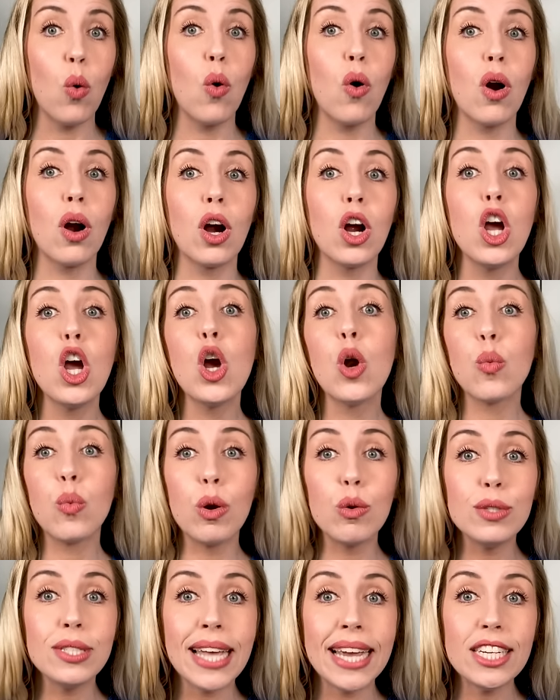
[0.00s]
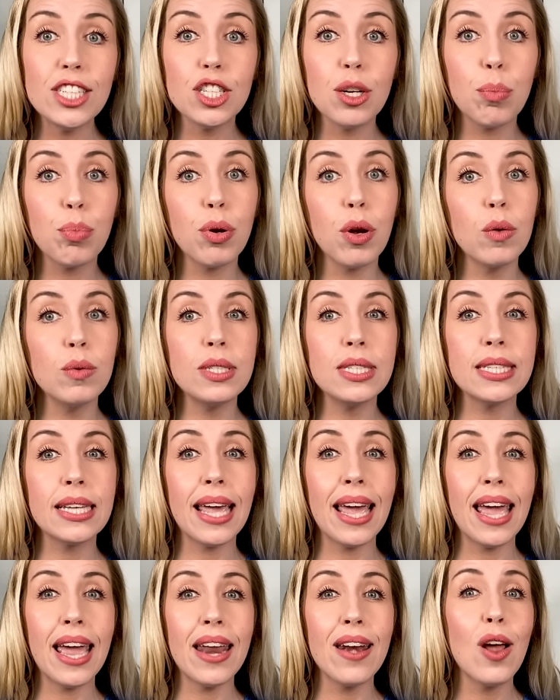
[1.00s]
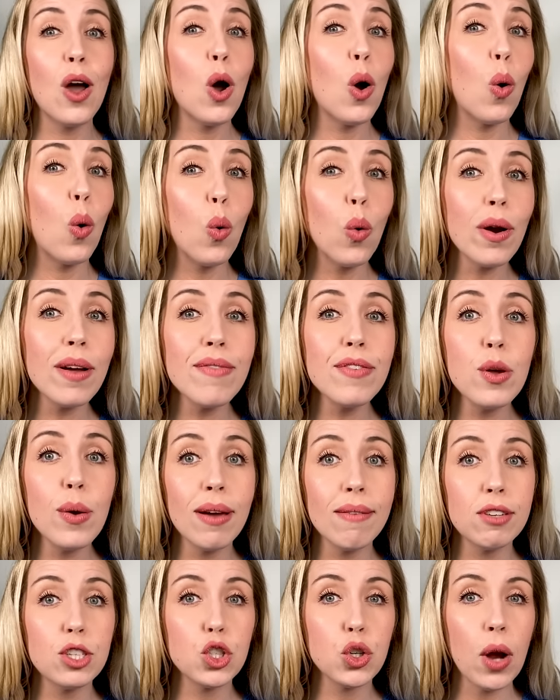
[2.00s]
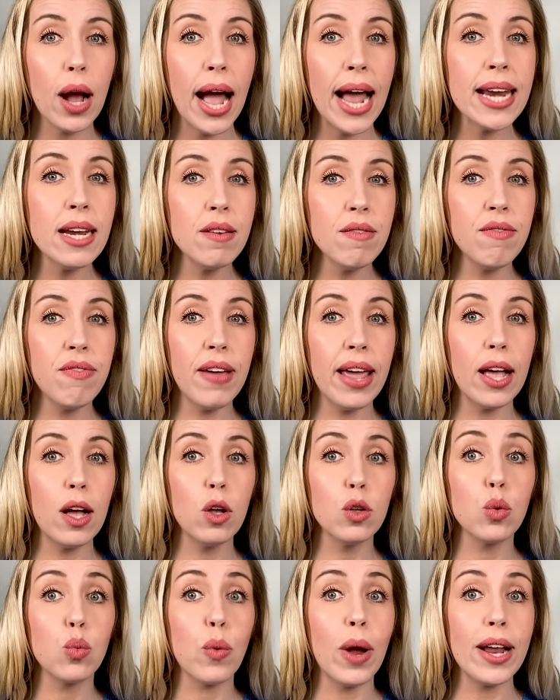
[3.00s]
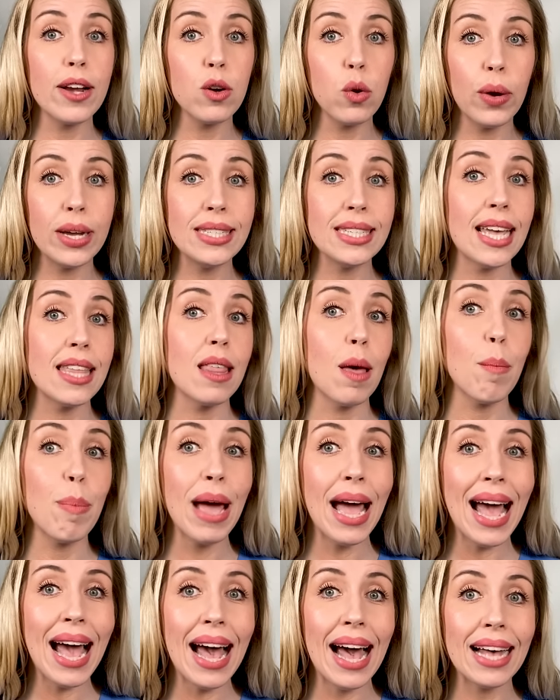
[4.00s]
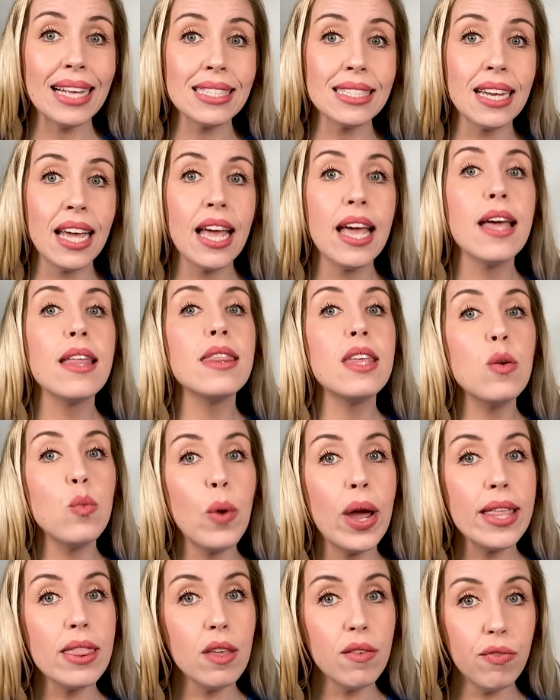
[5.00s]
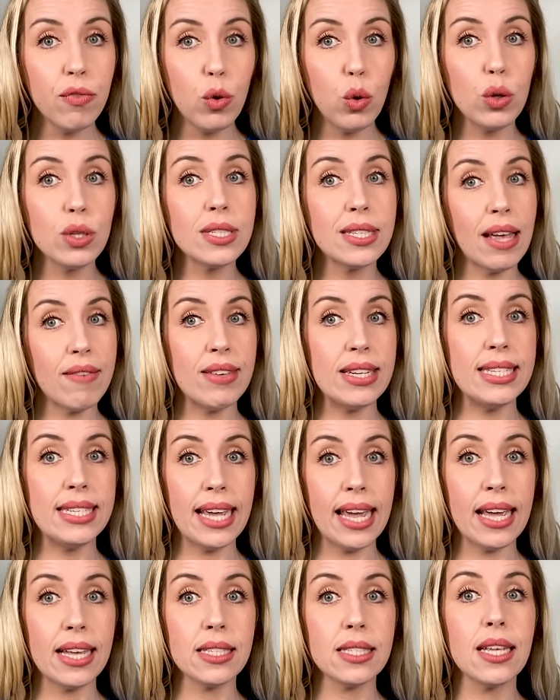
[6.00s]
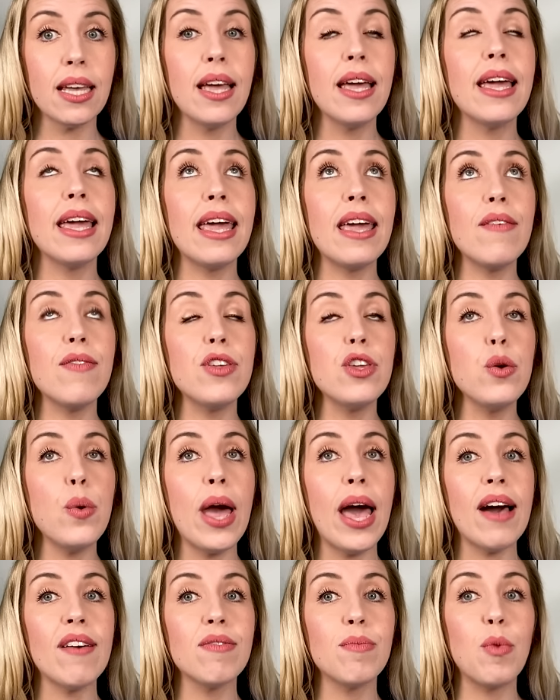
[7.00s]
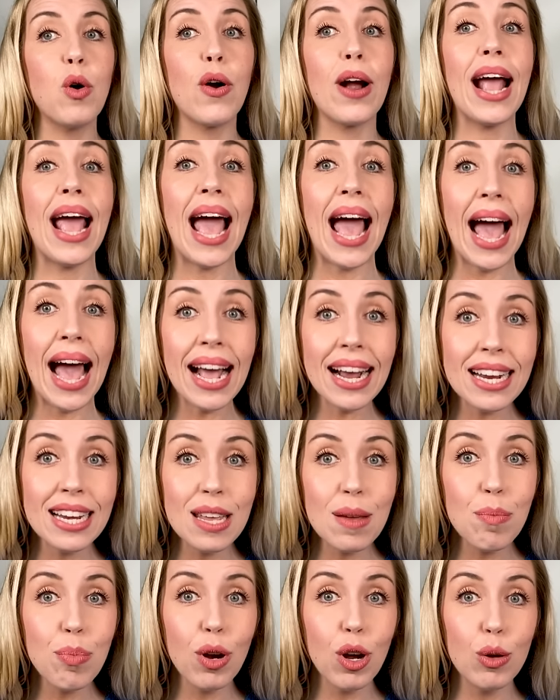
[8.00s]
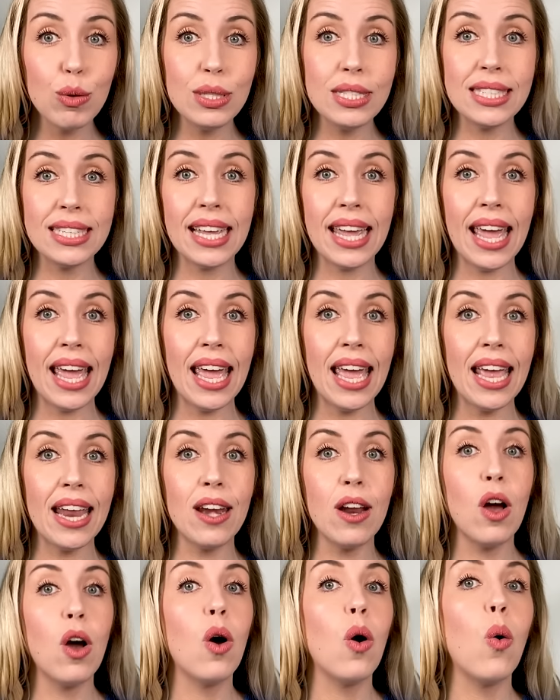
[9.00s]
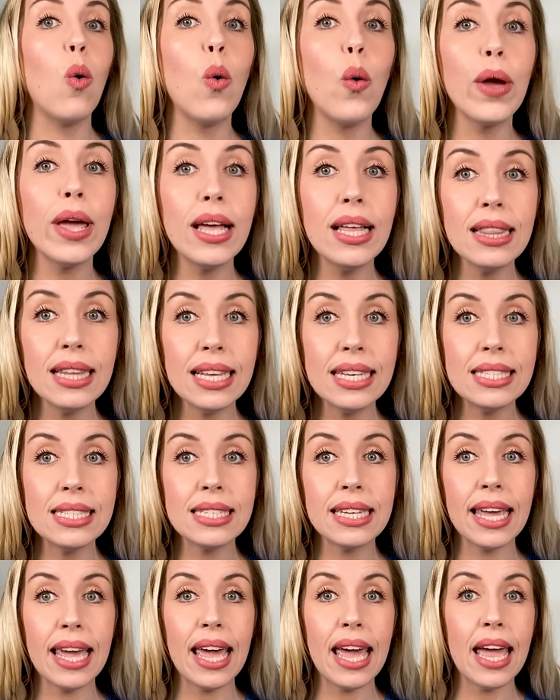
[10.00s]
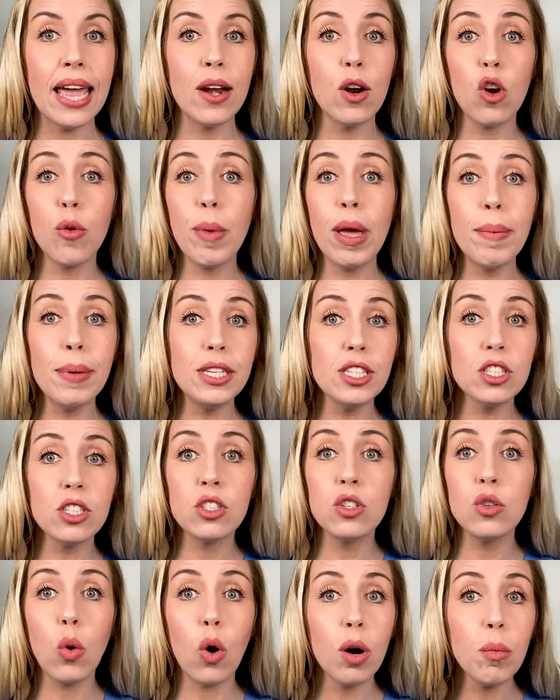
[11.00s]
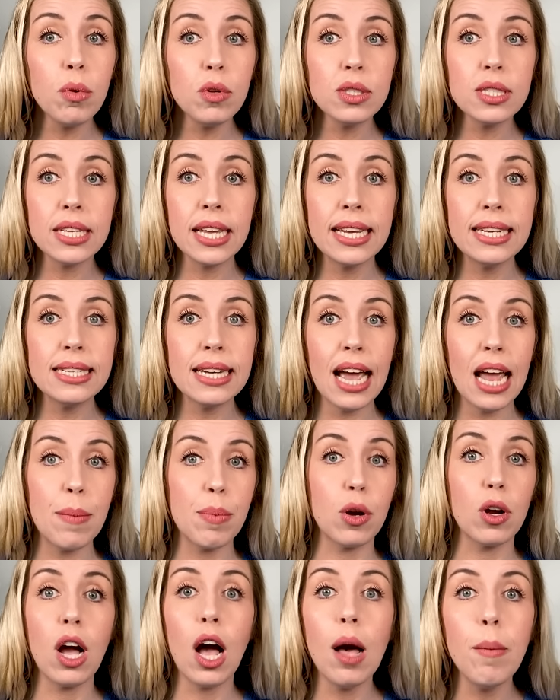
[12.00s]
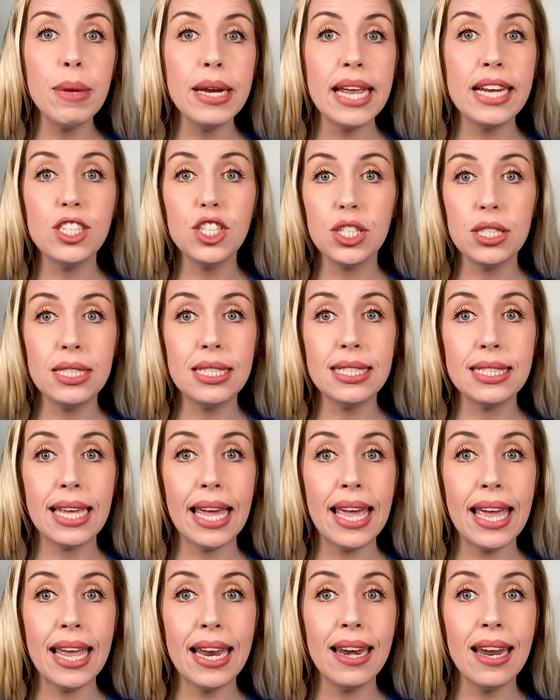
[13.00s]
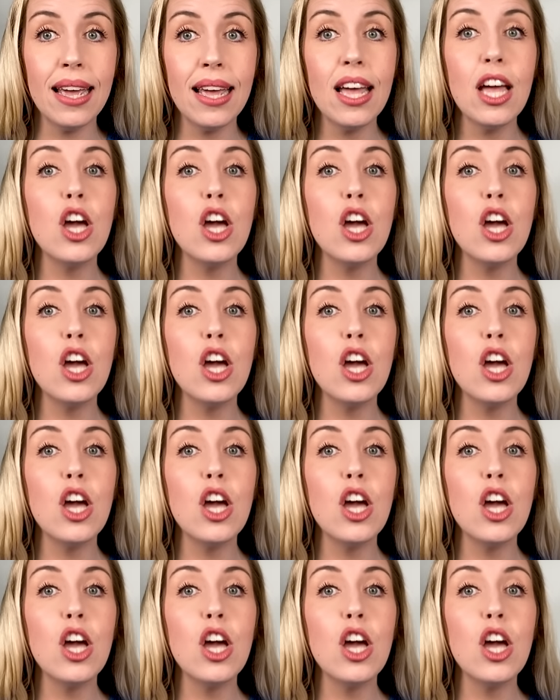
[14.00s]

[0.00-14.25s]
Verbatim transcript: or rosacea prone skin, or if you have tried and failed retinoids in the past, then wait the full 7 days. If you have more acne prone skin, oily skin, or maybe just normal skin type or combination skin,